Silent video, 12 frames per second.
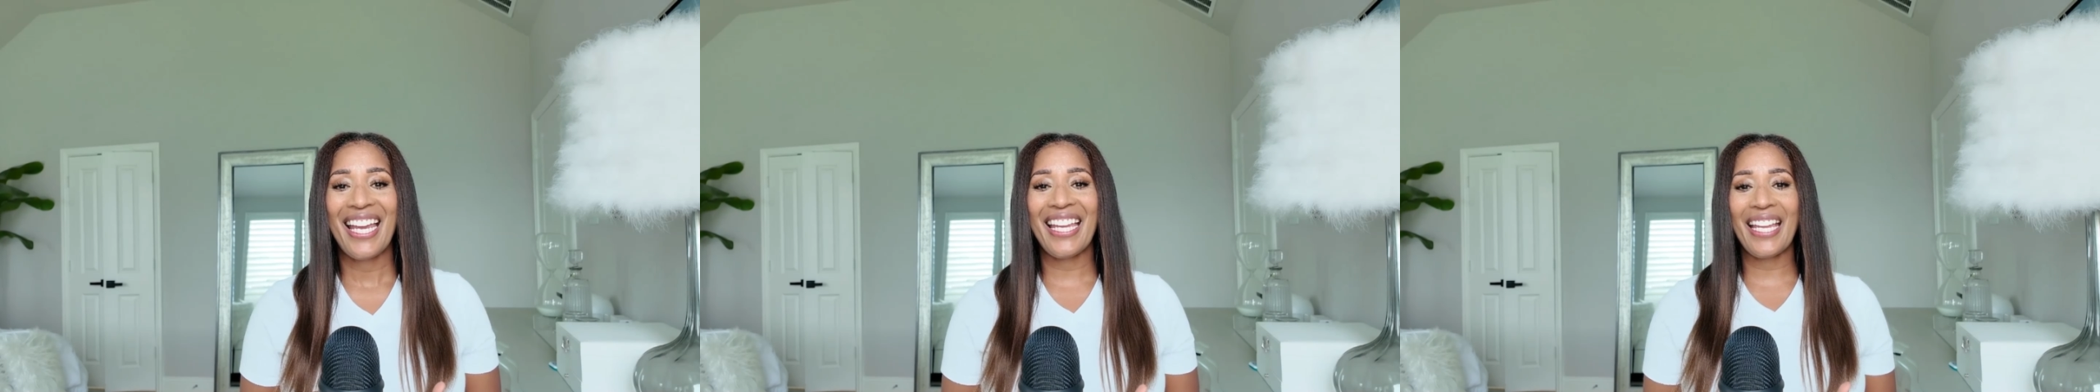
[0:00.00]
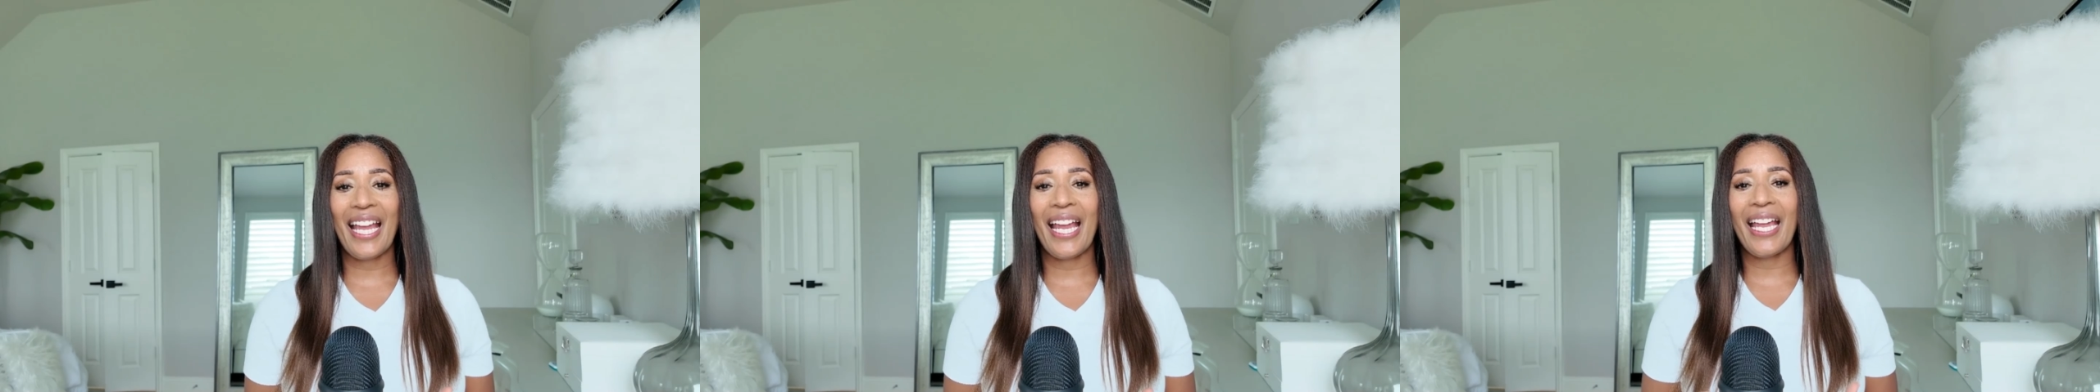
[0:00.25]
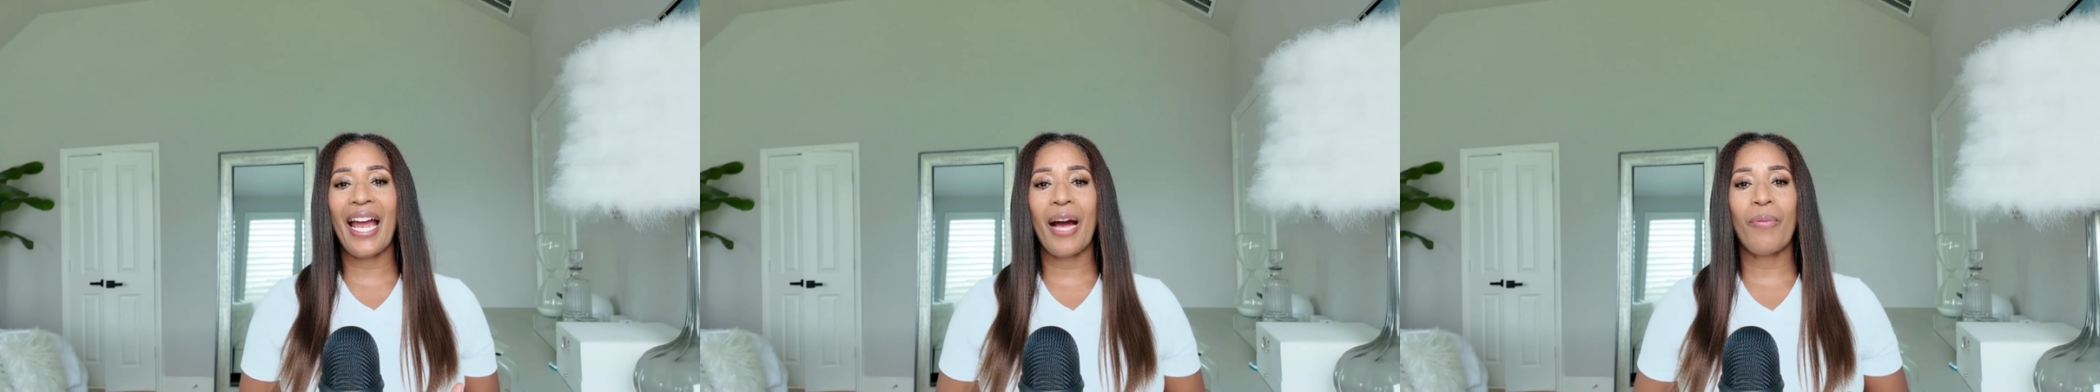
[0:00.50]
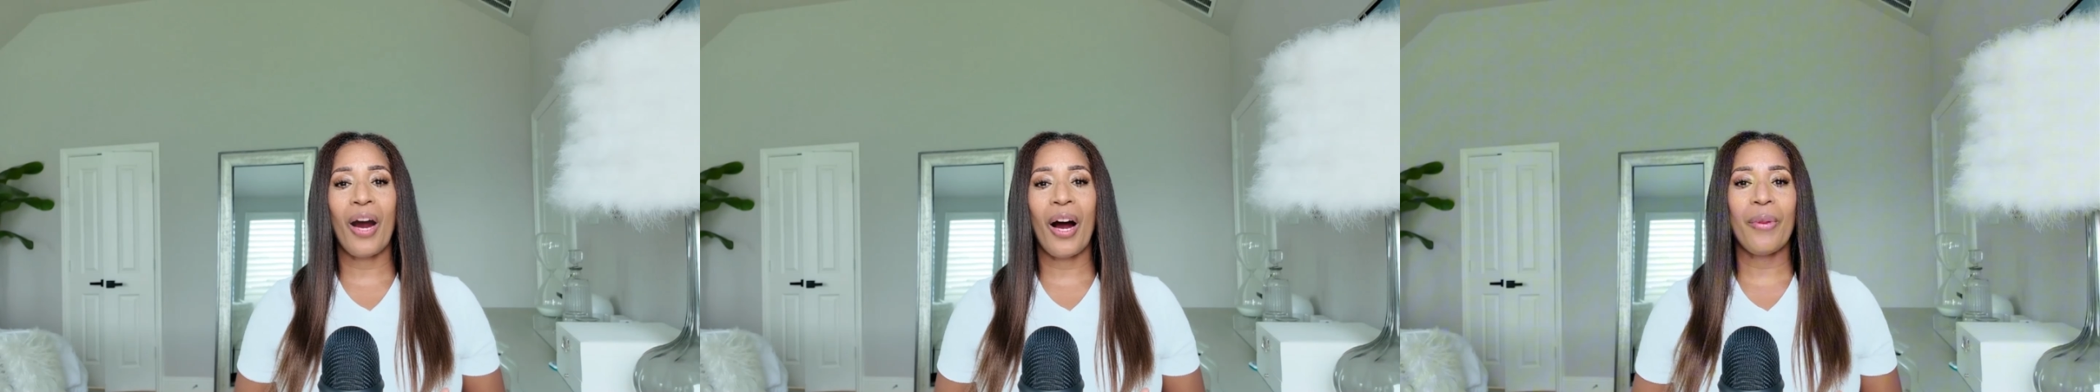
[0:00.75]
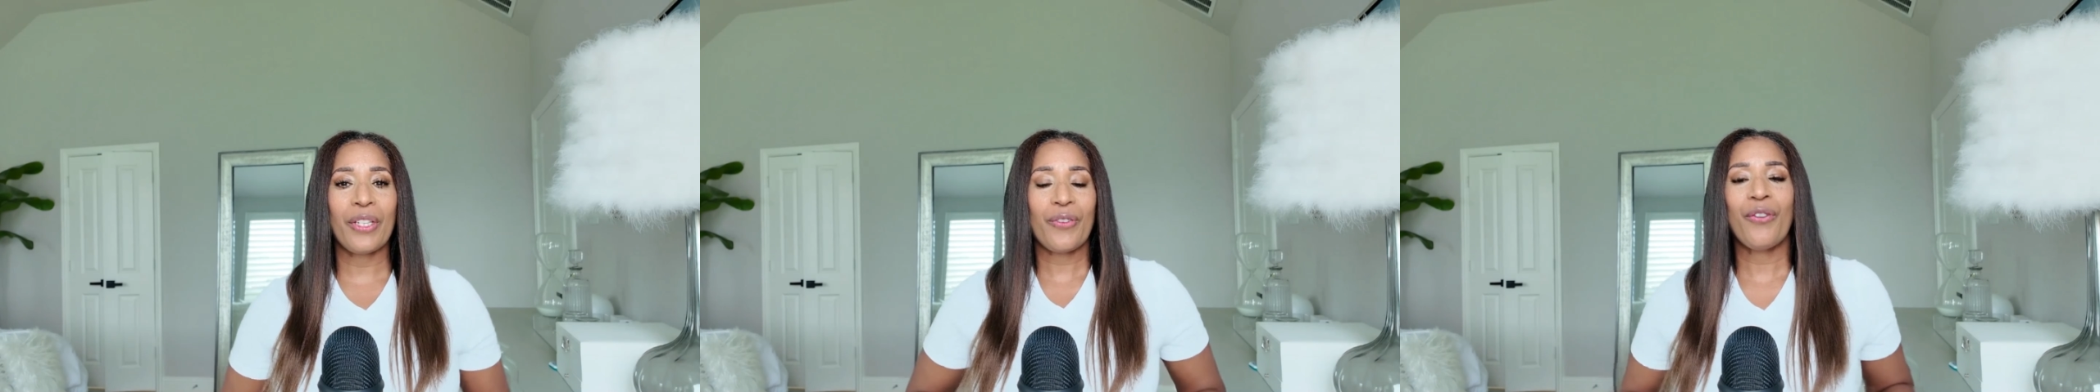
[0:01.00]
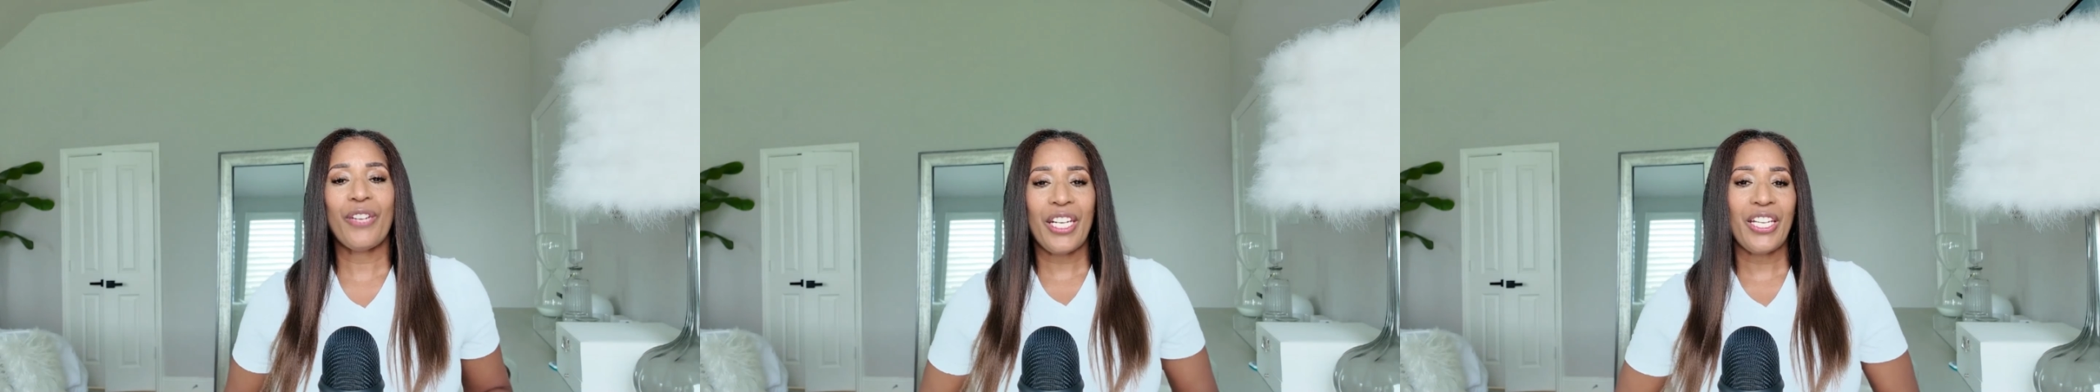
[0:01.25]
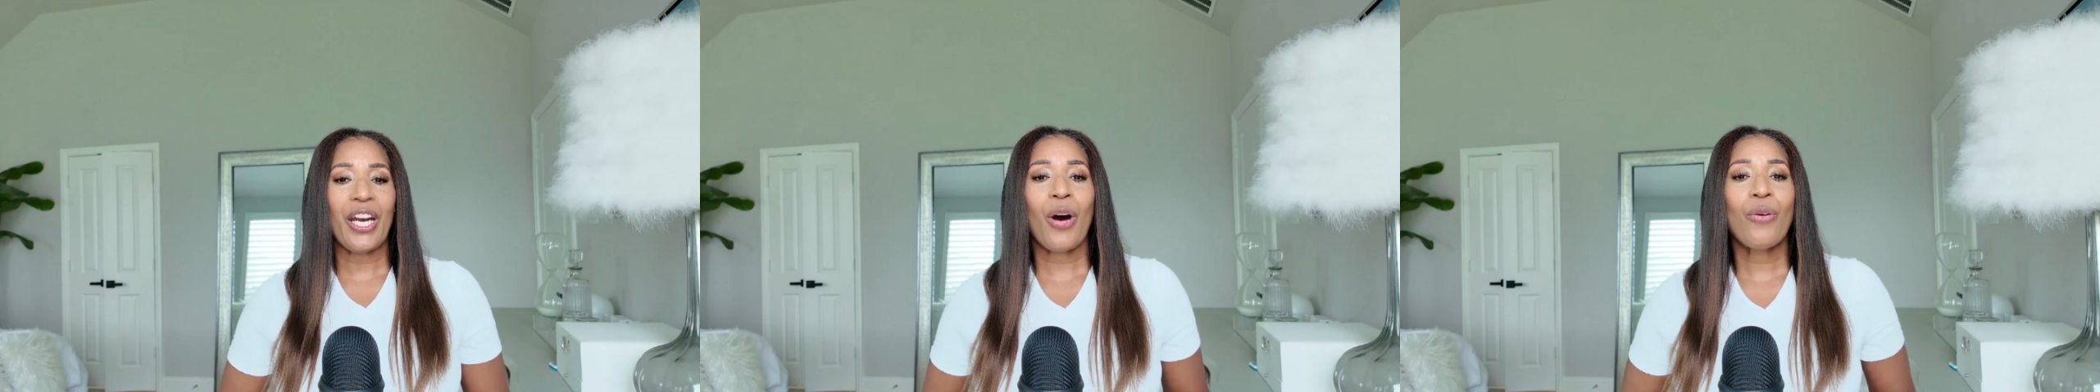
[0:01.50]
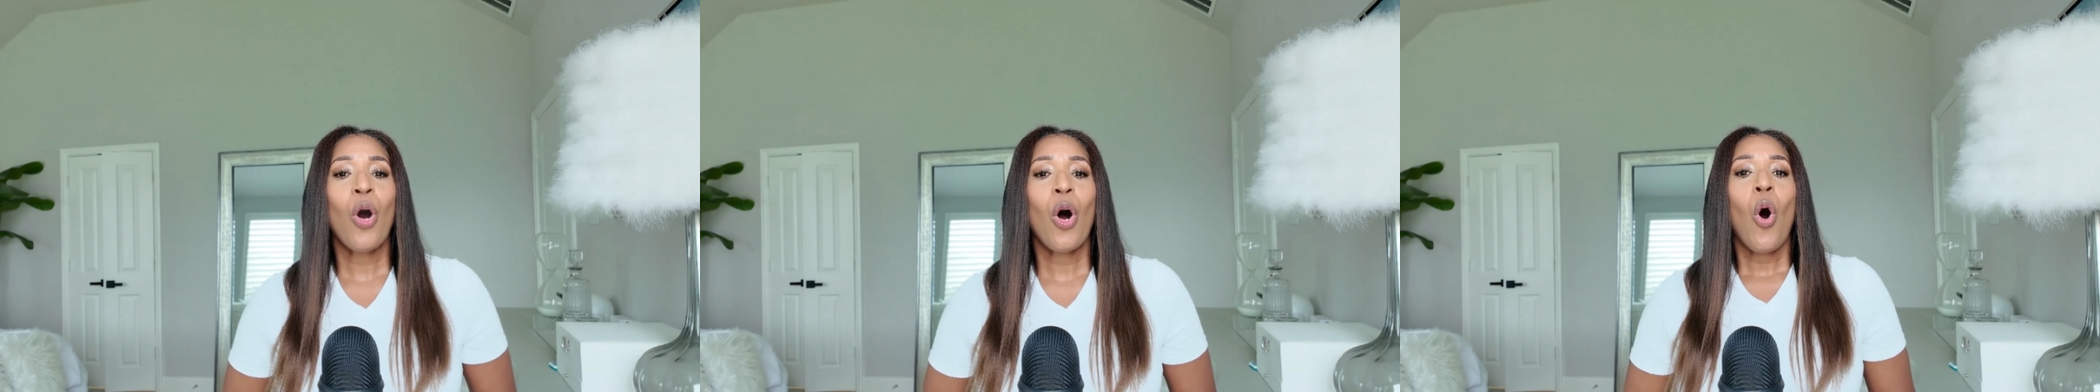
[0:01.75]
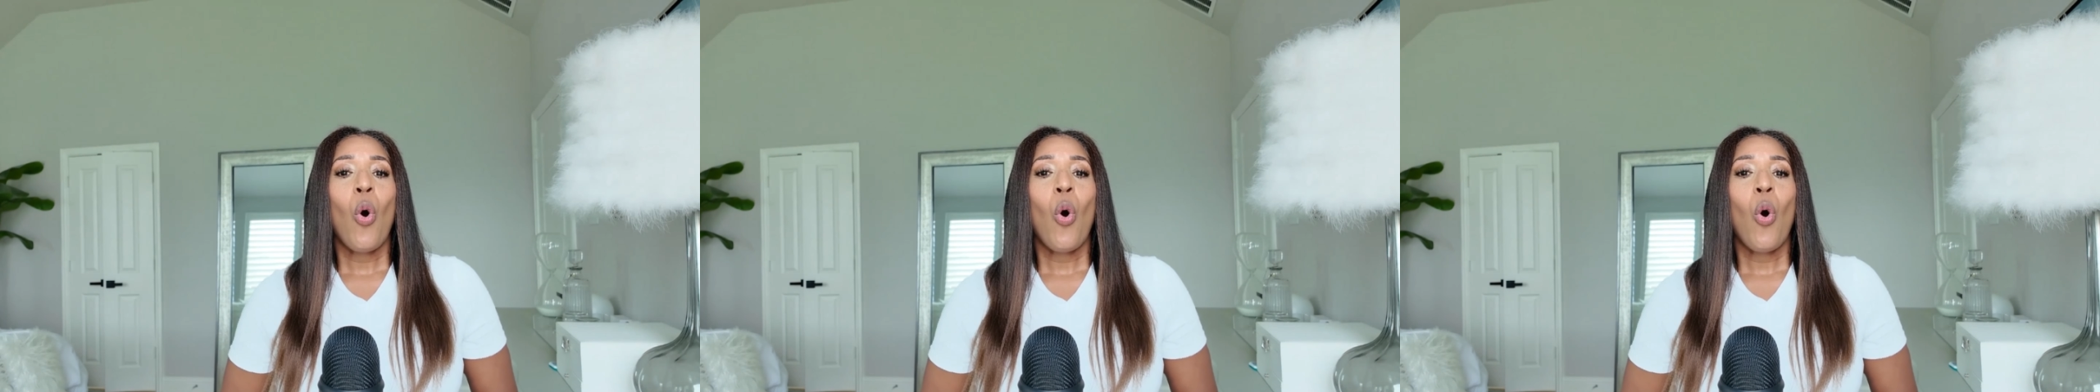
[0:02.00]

and AI prompts for video,